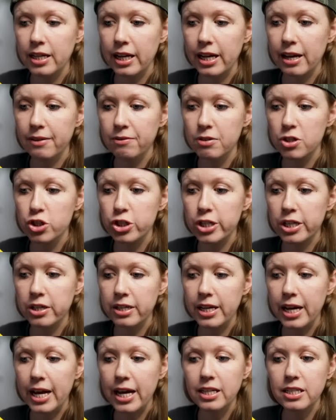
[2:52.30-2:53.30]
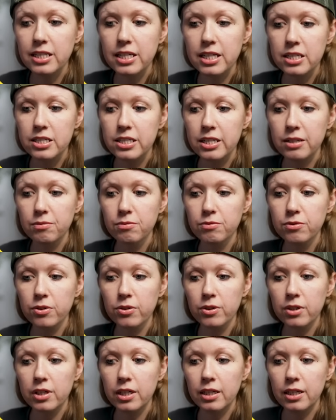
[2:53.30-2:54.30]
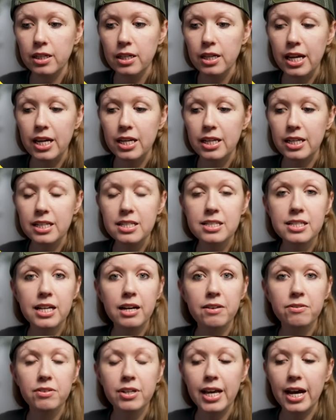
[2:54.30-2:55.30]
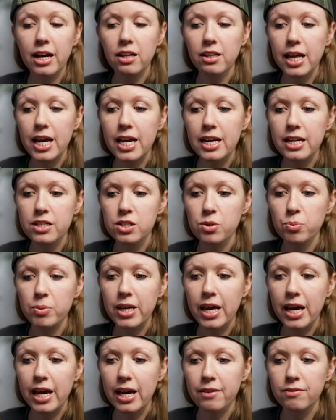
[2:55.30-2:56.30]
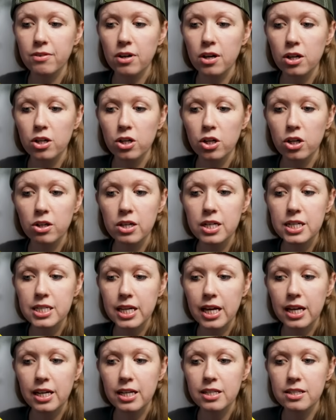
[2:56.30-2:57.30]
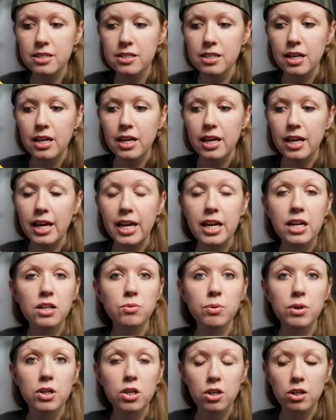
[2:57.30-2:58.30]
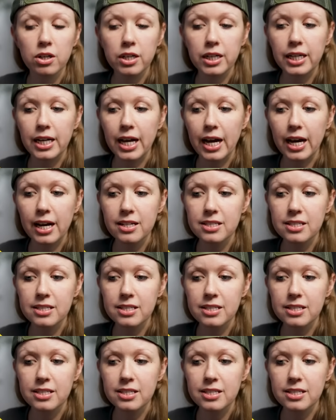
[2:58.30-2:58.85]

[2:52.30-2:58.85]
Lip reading: and I have a shared editing team folder. And inside of the Gal edits, we have our current edits and recurring